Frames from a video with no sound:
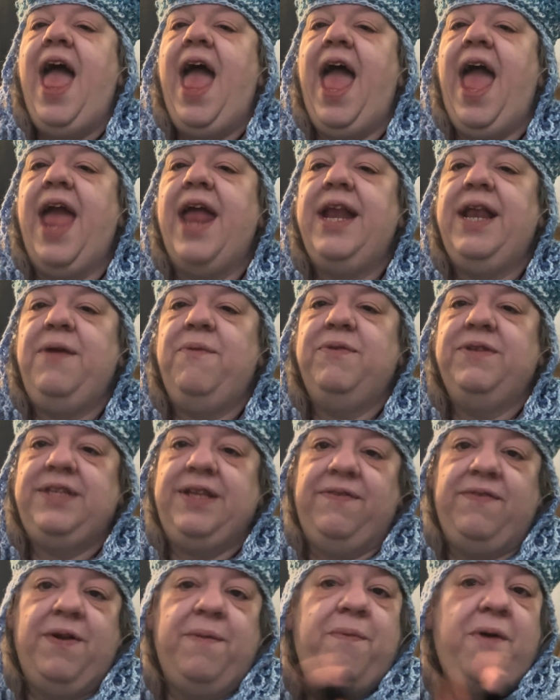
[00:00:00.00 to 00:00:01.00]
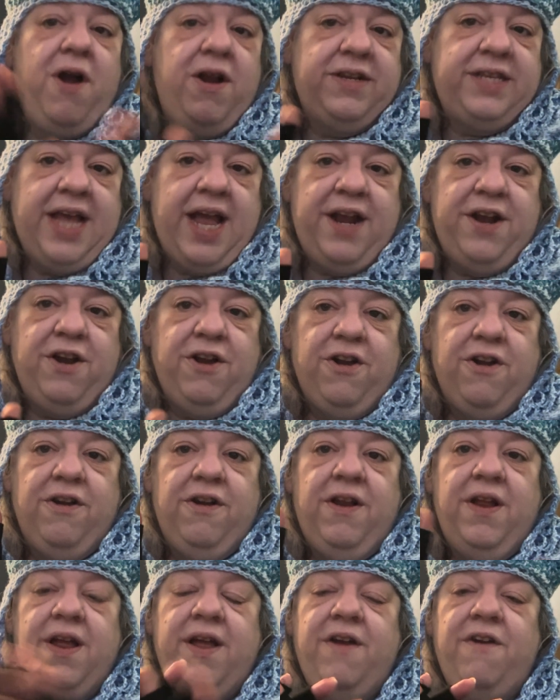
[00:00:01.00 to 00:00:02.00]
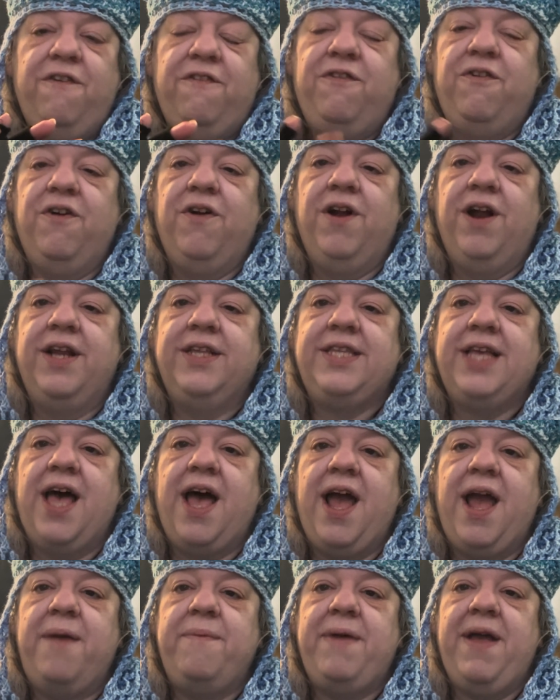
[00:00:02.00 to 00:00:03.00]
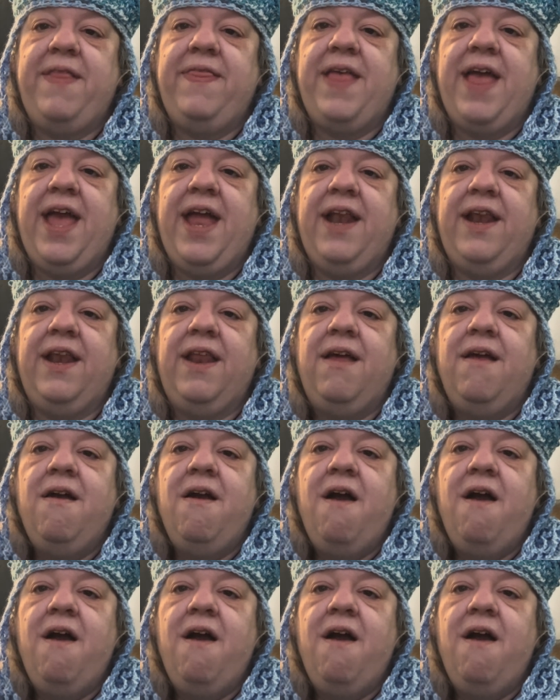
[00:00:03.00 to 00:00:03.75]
And he was even a bartender for a time, and then